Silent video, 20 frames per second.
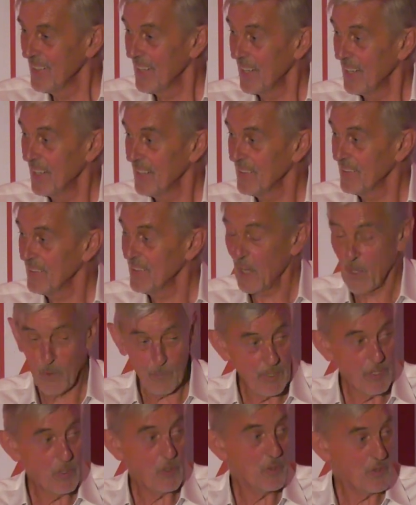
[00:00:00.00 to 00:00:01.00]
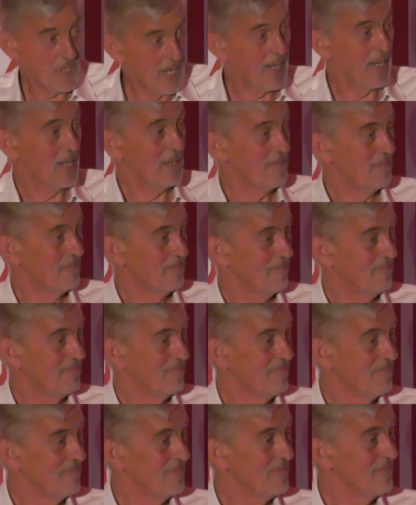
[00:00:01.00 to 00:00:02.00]
And that will be your day.
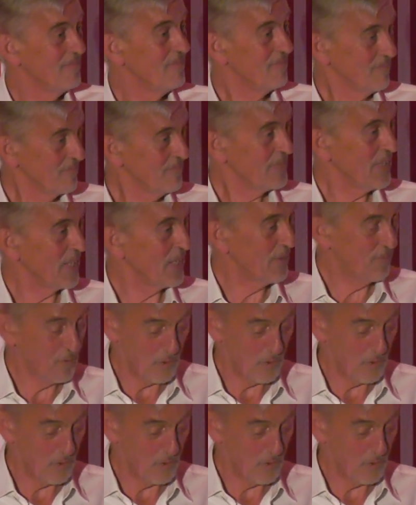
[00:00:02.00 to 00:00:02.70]
Thank you